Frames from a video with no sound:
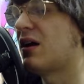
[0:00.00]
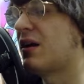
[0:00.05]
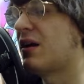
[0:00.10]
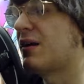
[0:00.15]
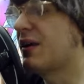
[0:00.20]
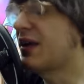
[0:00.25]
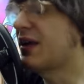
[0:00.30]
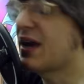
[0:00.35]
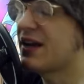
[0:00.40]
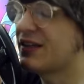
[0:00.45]

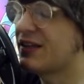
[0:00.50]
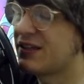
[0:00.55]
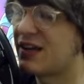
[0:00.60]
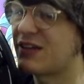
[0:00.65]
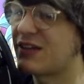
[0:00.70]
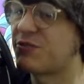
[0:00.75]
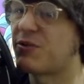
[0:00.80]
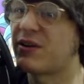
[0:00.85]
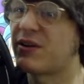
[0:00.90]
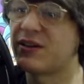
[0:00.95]
It can attack
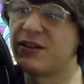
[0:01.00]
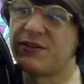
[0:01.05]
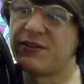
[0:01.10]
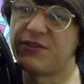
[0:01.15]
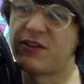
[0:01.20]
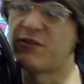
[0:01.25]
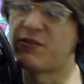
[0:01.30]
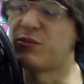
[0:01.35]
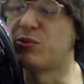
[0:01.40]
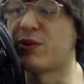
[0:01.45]
directly if you
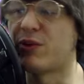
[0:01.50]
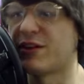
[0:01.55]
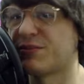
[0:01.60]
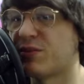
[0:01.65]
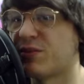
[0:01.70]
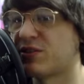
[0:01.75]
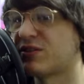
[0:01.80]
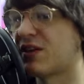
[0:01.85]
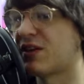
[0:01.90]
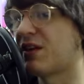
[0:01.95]
have a Blue Eyes
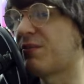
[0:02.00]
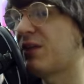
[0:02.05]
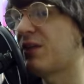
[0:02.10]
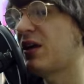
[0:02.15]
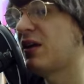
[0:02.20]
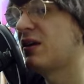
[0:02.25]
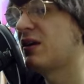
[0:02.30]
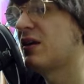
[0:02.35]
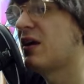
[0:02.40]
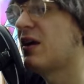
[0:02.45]
monster,
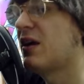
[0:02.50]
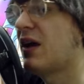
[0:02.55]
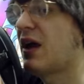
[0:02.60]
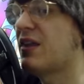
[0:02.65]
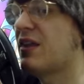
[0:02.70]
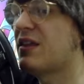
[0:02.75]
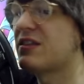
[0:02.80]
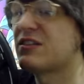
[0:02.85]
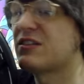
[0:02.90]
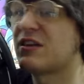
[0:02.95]
and
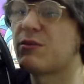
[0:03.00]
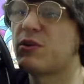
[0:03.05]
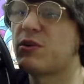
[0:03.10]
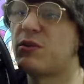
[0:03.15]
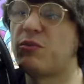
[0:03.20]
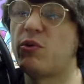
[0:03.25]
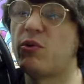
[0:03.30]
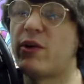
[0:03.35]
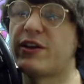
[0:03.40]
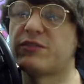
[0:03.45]
then summon a
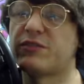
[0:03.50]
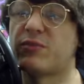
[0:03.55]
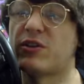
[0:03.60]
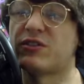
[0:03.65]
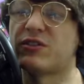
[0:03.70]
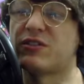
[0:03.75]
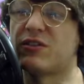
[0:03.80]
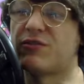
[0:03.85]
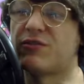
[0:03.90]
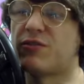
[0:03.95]
Blue Eyes
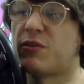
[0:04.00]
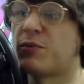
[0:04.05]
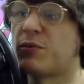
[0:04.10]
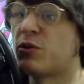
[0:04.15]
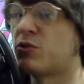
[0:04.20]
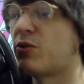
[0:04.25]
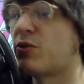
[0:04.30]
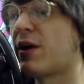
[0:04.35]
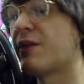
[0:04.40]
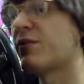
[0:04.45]
monster from your
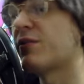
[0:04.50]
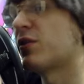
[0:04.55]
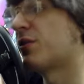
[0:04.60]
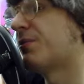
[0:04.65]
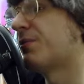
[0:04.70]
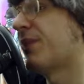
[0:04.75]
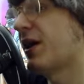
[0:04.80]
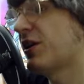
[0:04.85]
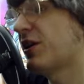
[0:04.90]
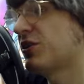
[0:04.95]
graveyard or
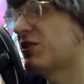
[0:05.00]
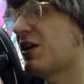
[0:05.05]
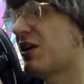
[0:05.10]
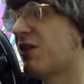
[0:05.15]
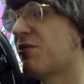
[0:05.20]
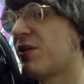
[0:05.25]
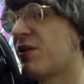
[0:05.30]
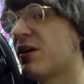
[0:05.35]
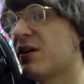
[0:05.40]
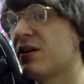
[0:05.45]
banished
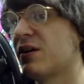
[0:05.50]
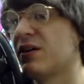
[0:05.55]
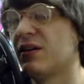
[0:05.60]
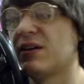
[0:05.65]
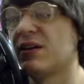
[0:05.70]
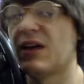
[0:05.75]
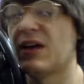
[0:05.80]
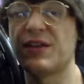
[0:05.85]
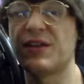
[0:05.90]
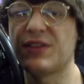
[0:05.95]
area,
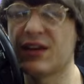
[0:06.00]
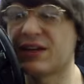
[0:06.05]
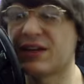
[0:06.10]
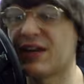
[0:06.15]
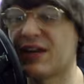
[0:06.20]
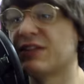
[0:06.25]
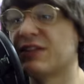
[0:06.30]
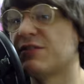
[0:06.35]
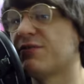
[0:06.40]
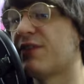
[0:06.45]
and that
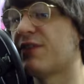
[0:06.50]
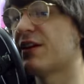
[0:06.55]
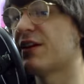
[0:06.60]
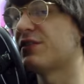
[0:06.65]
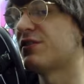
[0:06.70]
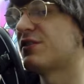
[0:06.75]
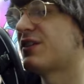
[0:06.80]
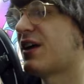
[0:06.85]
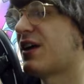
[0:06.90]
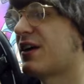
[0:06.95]
gains
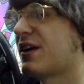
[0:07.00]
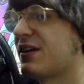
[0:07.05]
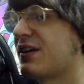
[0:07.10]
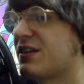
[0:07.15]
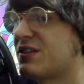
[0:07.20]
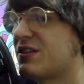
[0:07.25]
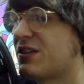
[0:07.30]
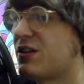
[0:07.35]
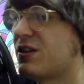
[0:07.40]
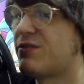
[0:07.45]
1000 attack
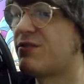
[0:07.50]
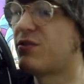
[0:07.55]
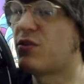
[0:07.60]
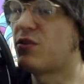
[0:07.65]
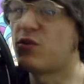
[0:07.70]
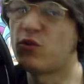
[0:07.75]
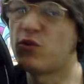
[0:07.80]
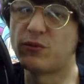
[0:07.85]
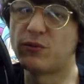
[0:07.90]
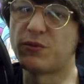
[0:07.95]
instead of a
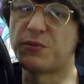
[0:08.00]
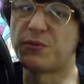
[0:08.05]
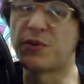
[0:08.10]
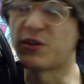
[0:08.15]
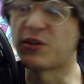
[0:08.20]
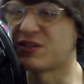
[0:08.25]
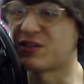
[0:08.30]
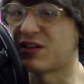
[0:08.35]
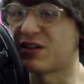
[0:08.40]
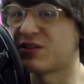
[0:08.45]
normal
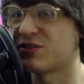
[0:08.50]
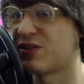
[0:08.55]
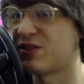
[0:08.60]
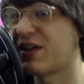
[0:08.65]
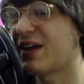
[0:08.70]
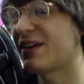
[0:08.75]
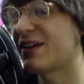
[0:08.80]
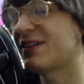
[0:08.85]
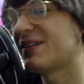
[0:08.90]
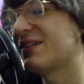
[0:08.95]
monster. So
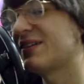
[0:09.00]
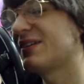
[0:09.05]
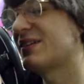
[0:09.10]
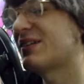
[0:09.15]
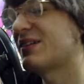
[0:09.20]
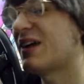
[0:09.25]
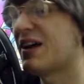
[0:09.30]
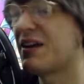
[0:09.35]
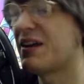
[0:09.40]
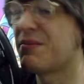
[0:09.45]
that is
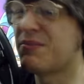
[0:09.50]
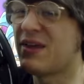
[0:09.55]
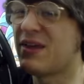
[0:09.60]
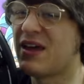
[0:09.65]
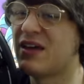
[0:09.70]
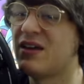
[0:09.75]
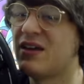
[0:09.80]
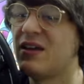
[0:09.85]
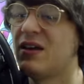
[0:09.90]
kind of meh.